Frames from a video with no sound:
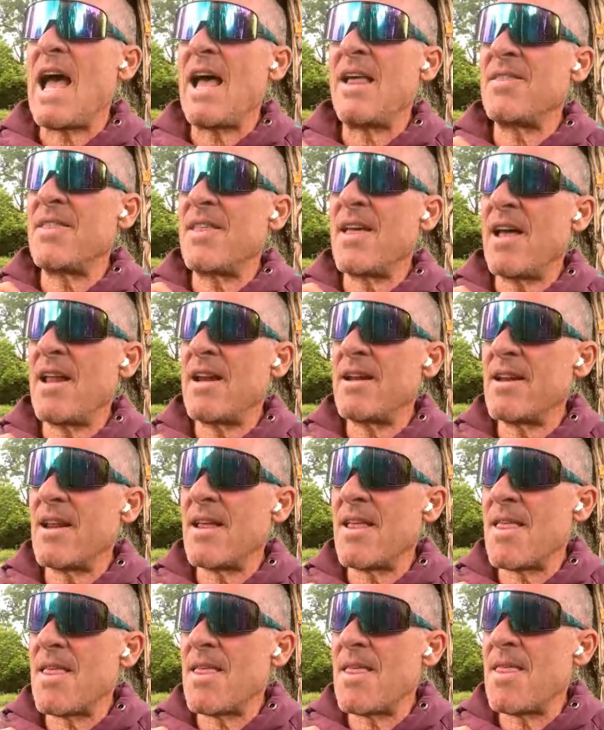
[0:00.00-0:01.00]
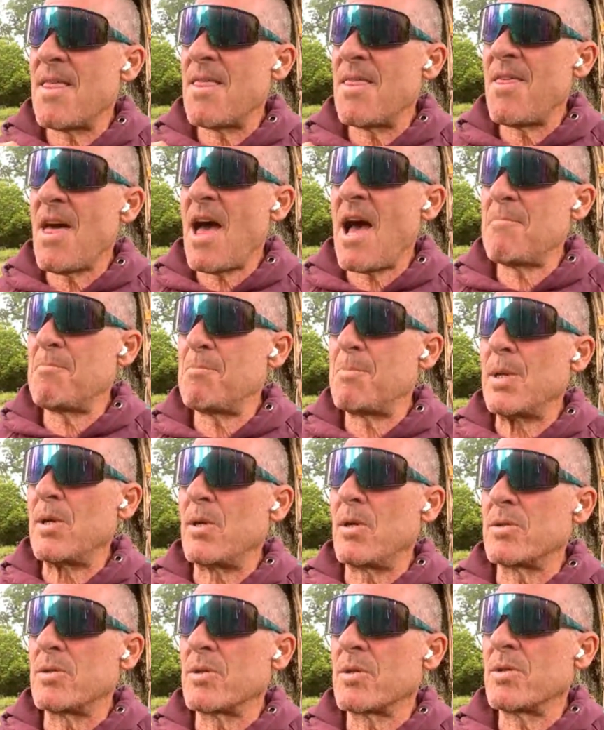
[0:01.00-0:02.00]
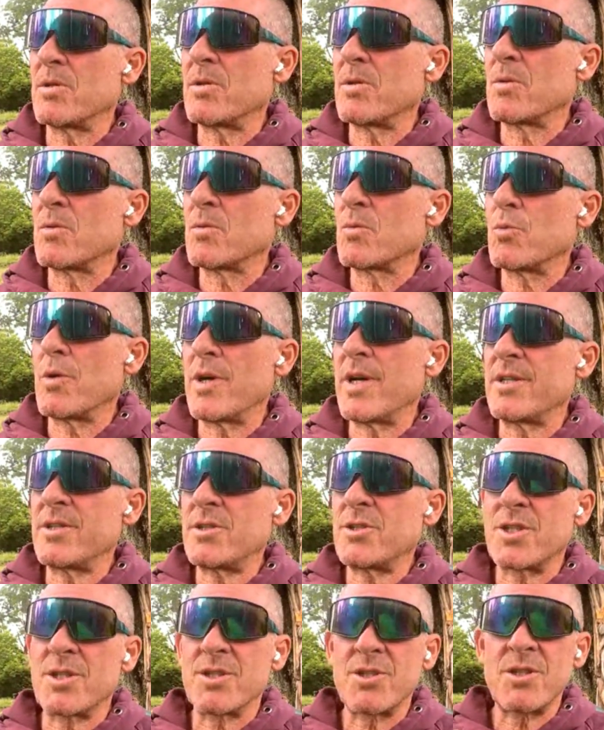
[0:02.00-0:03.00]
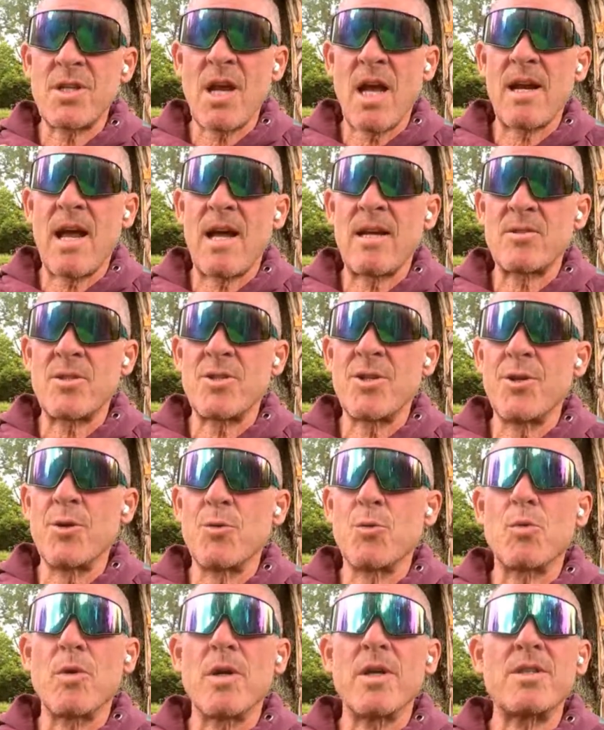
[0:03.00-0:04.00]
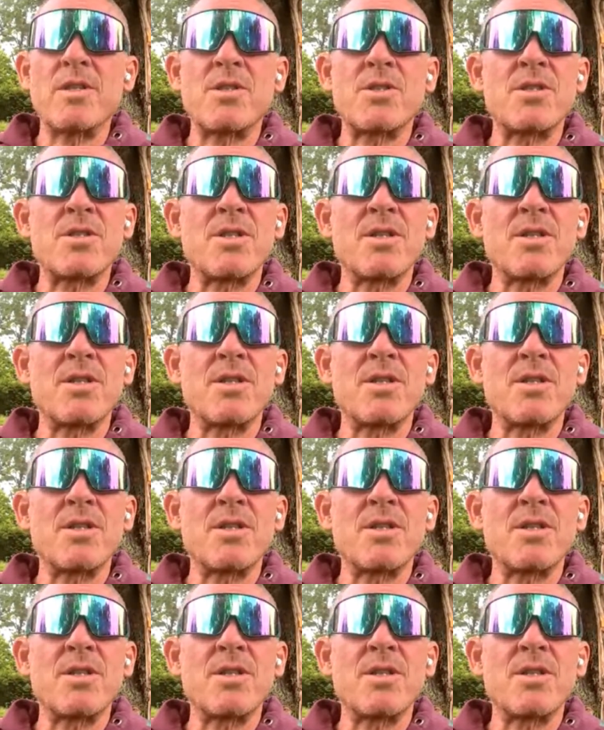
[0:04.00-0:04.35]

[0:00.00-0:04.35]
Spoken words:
And then that builder, Rich, shout out to you, Rich.